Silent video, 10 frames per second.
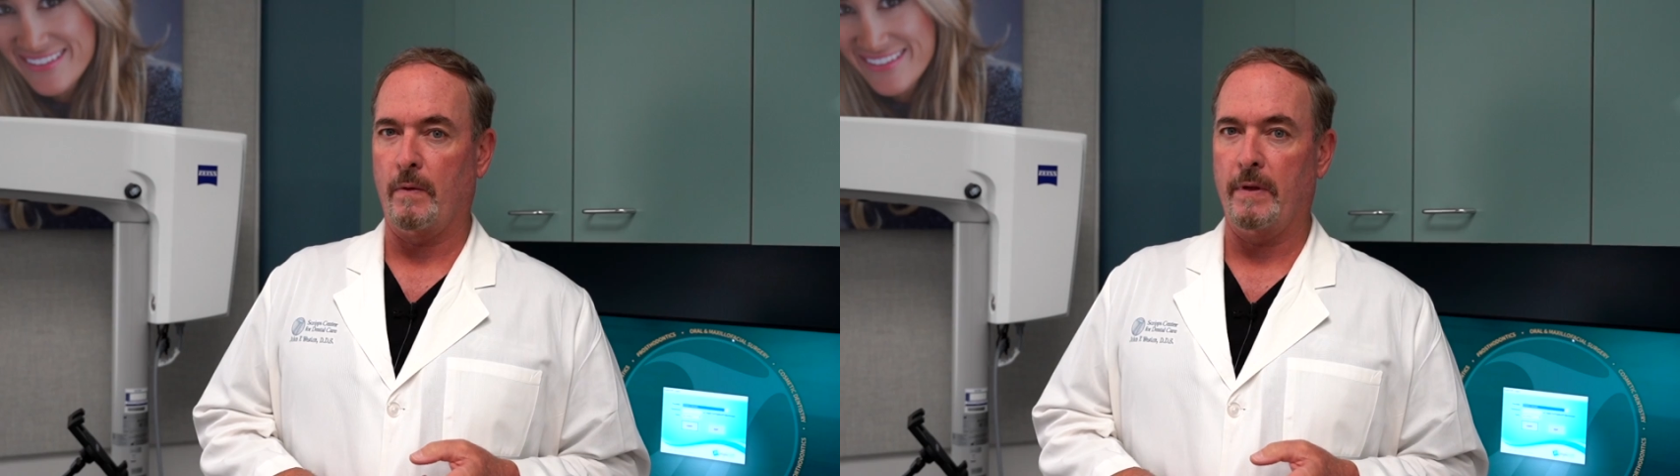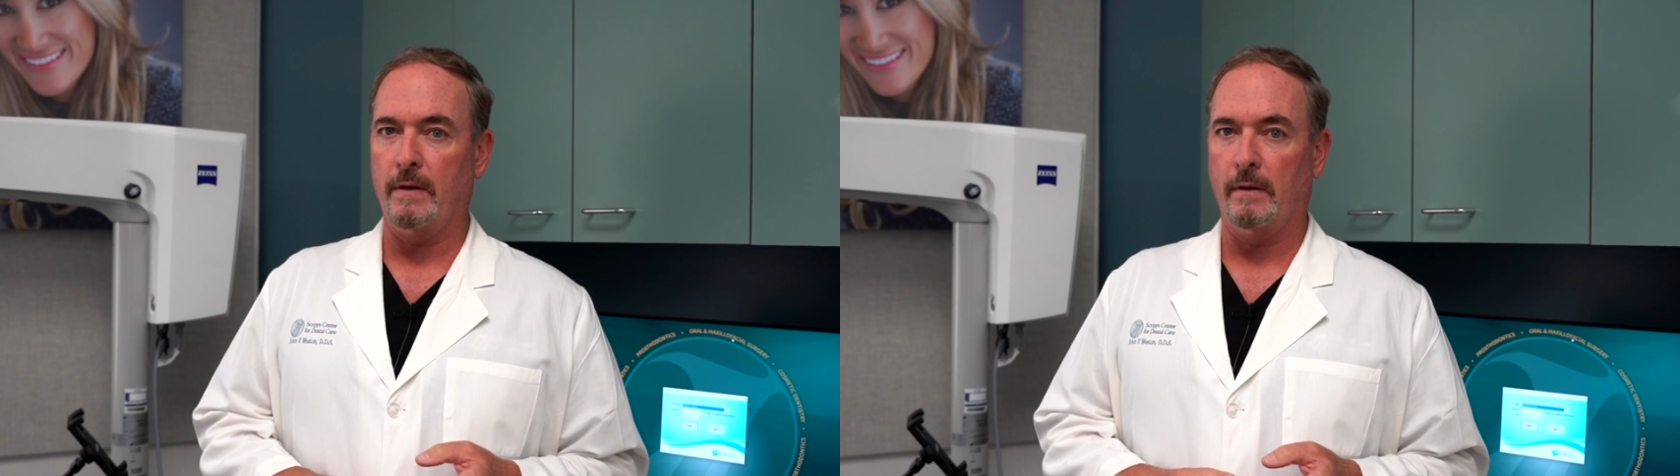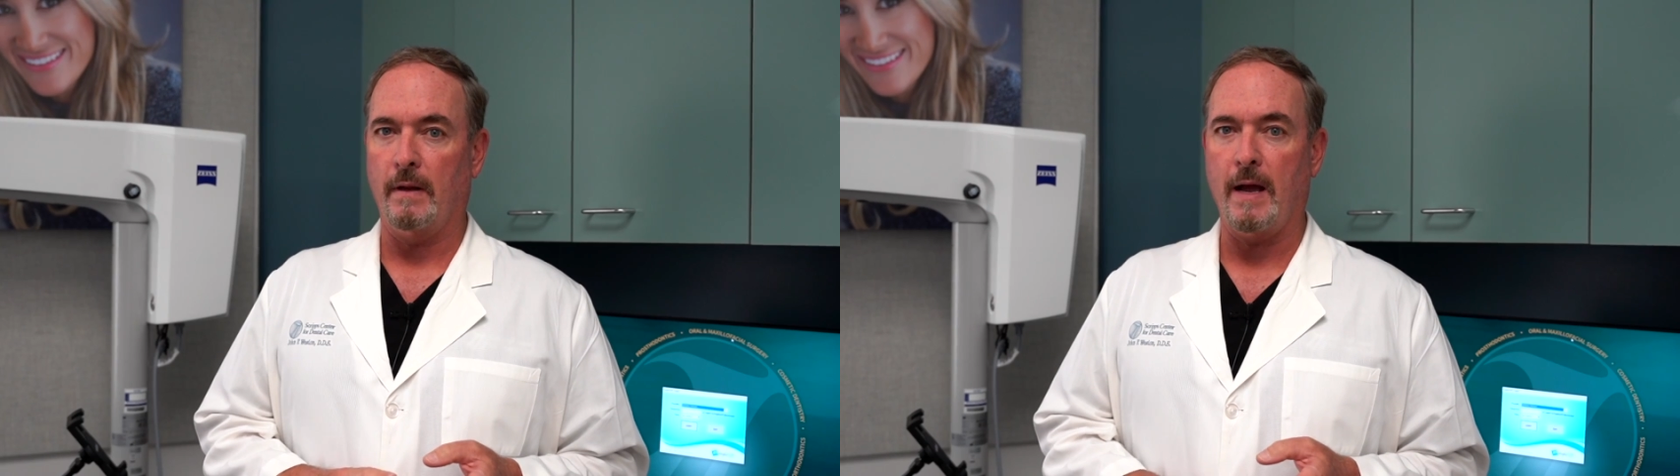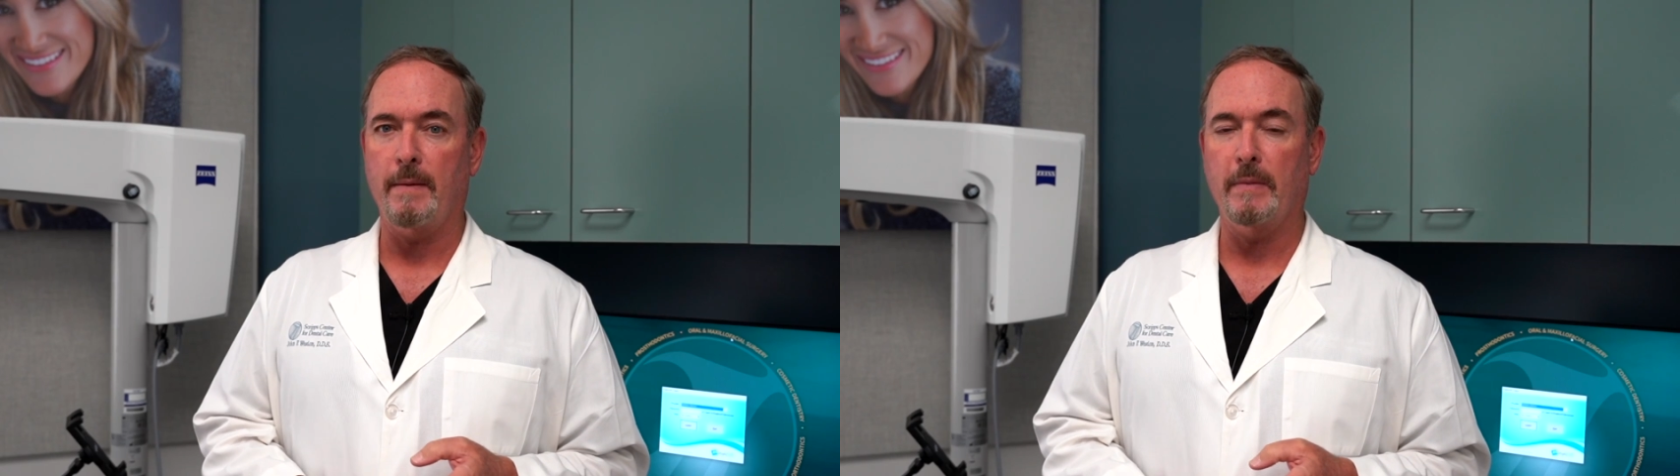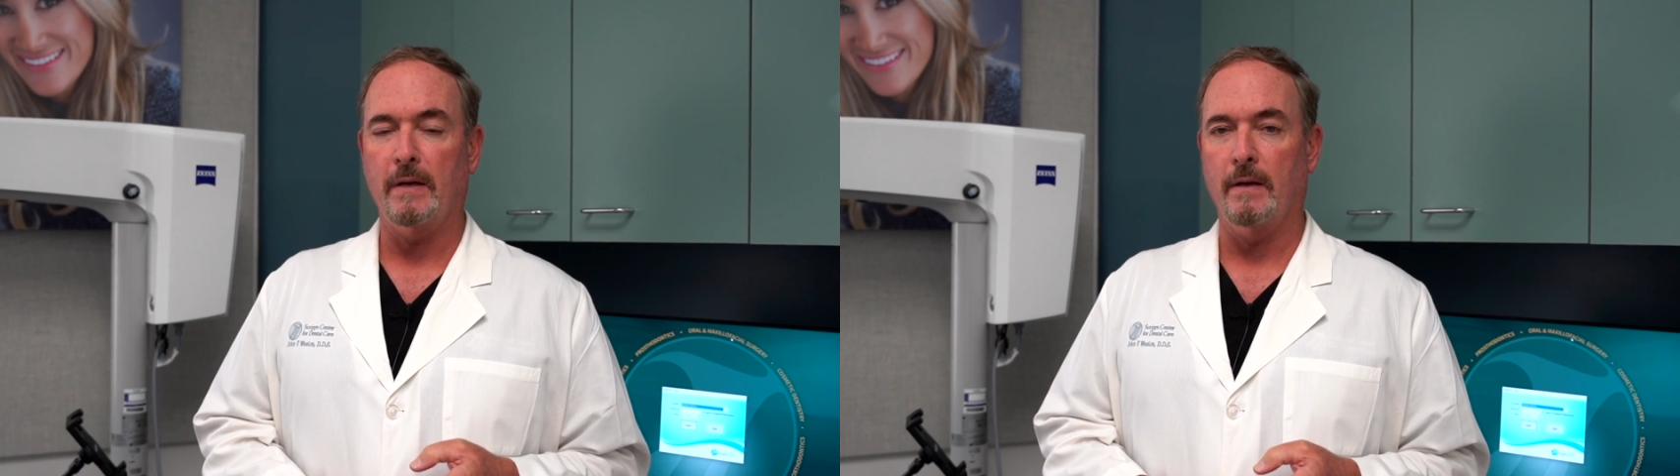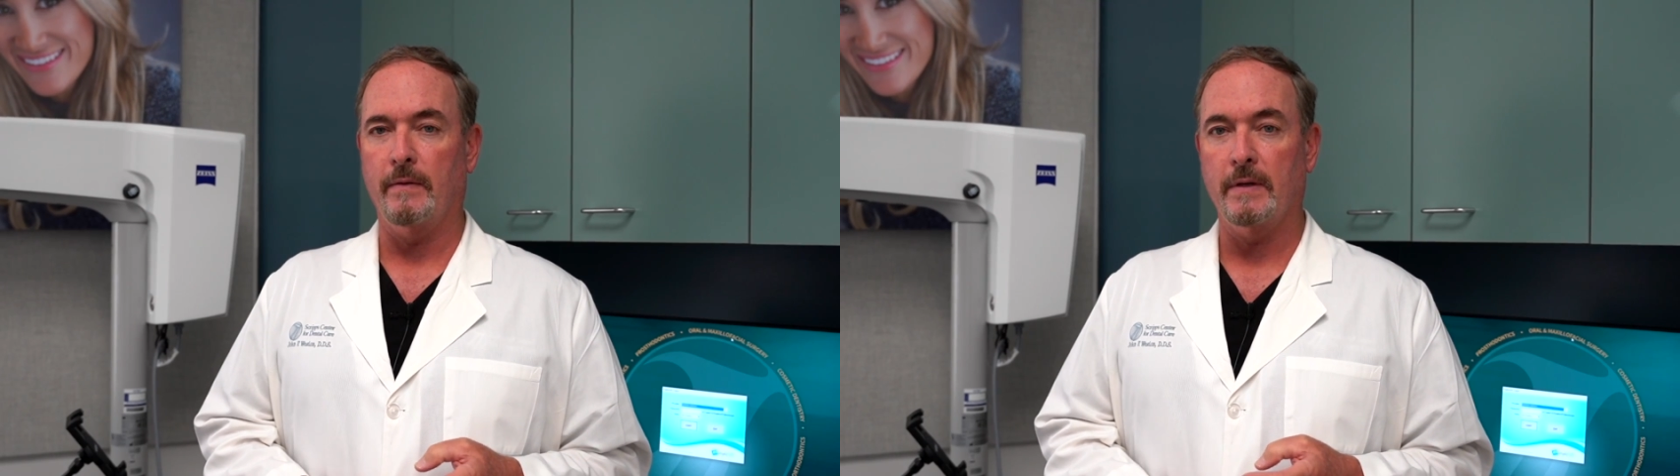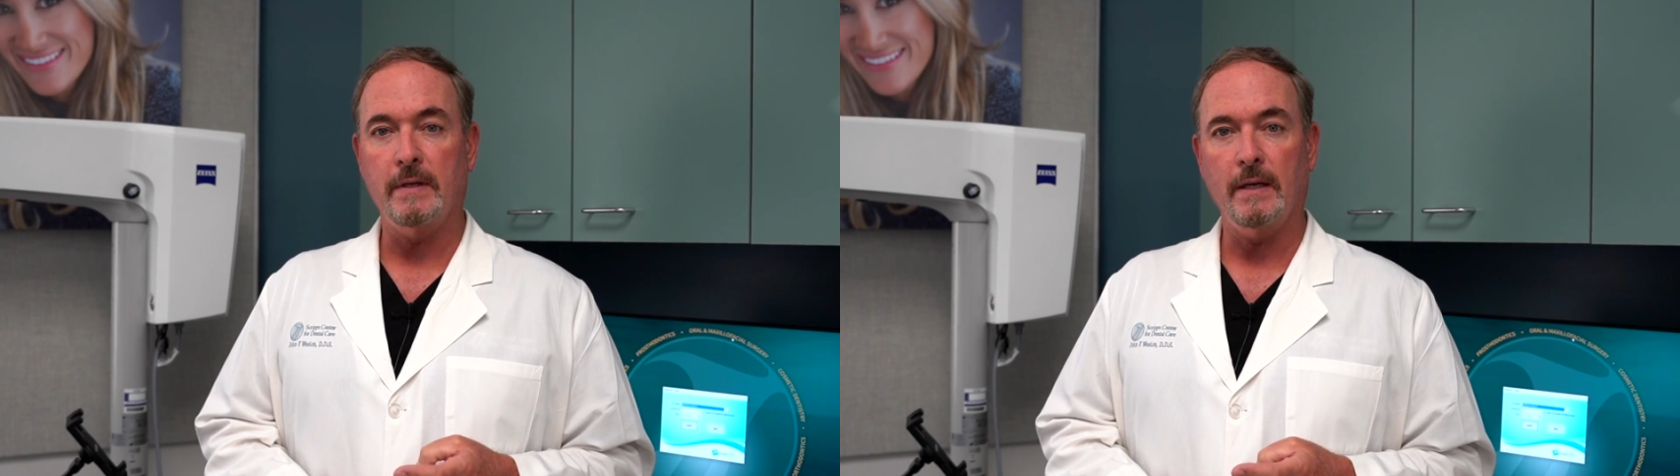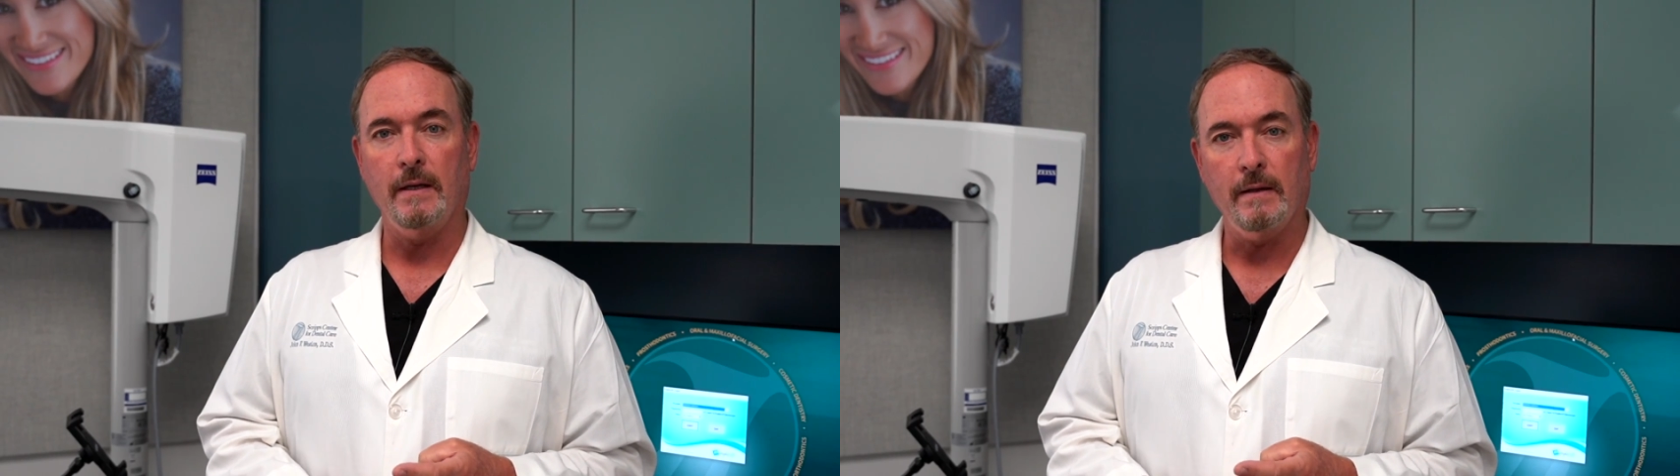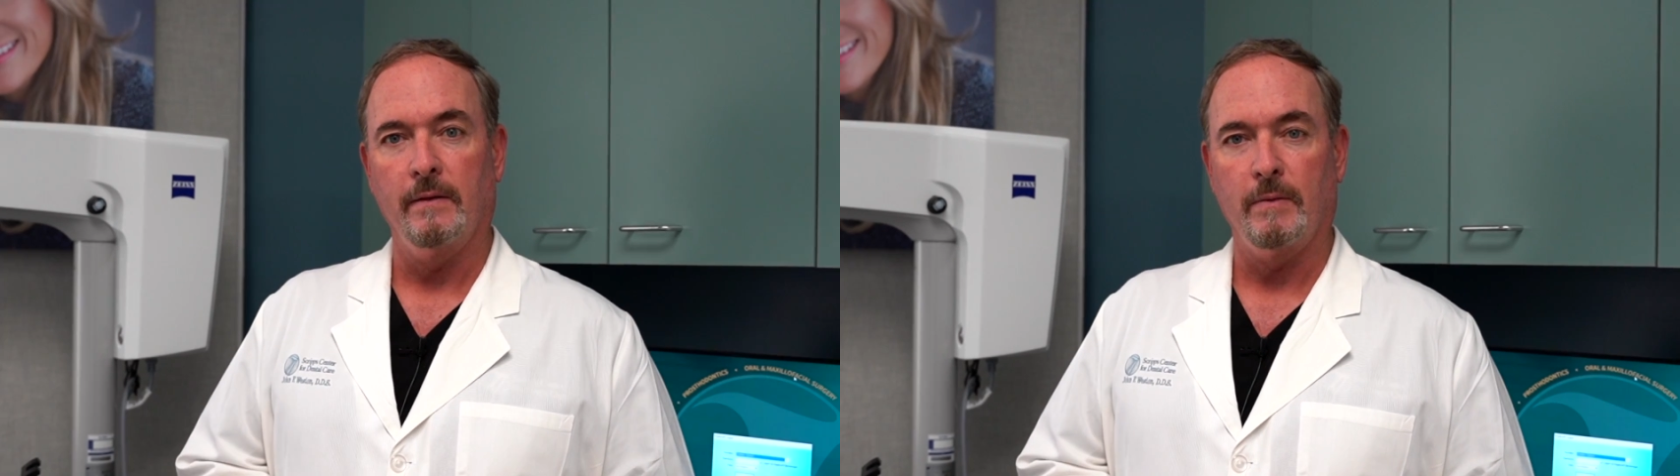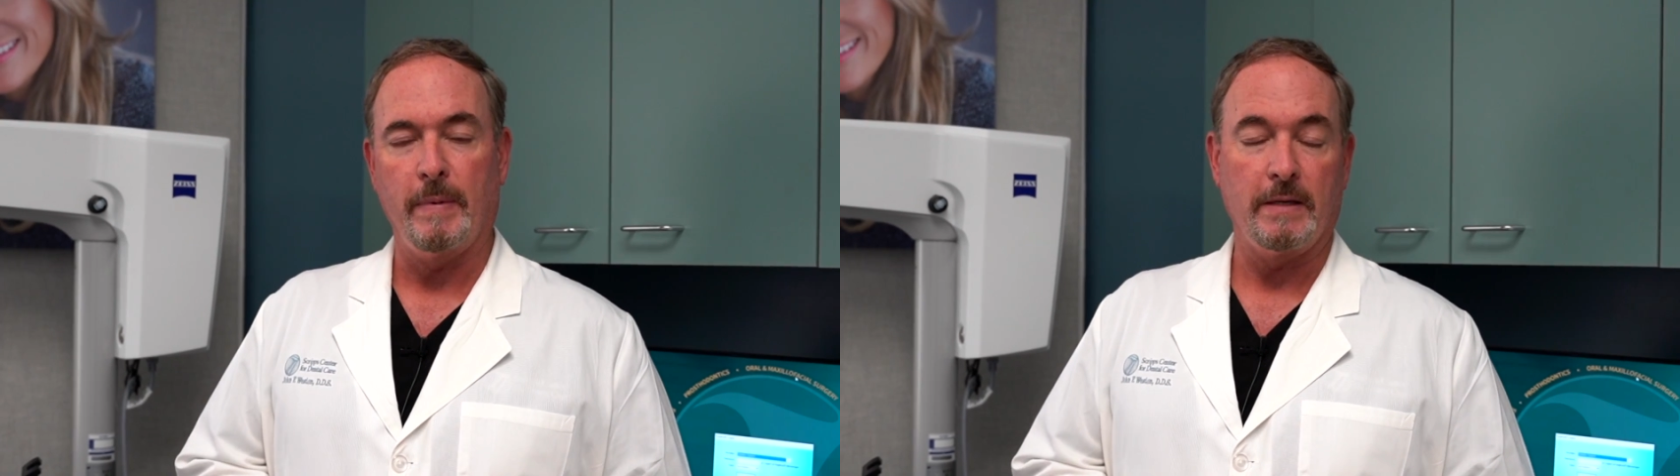the alignment of the teeth
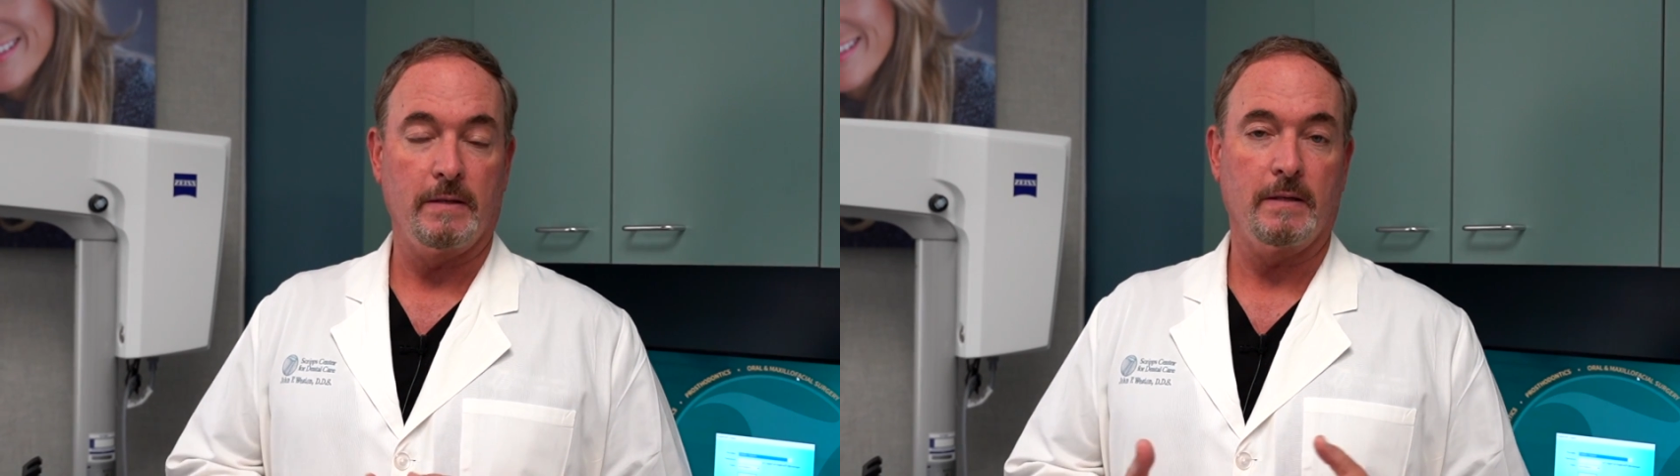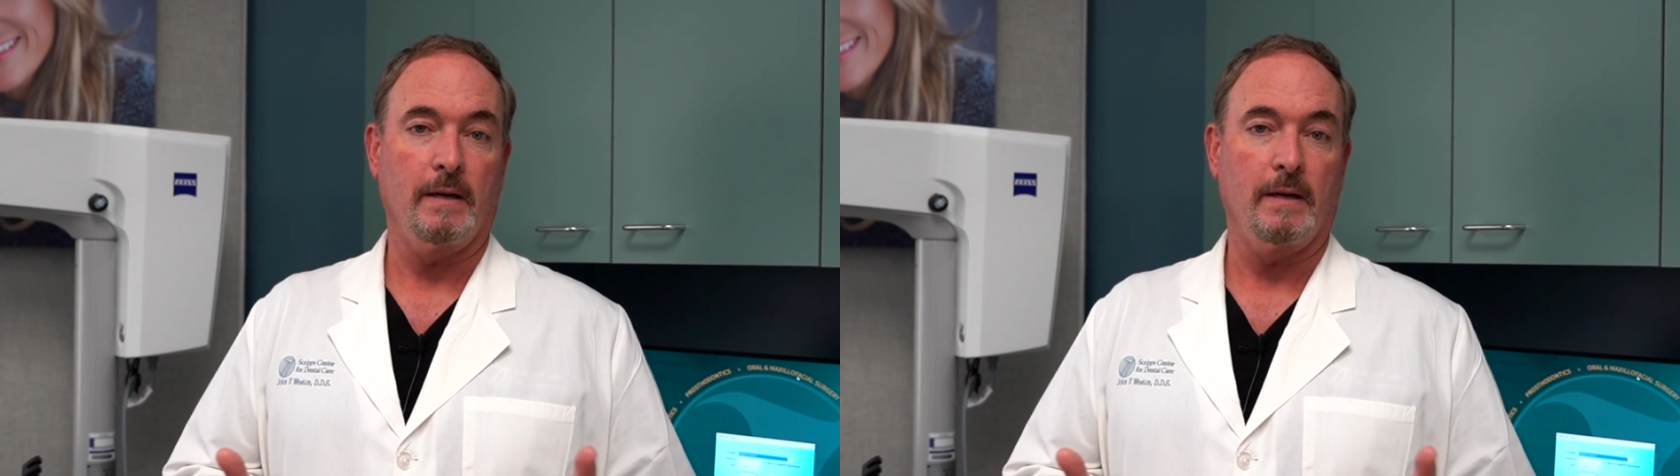if the patient's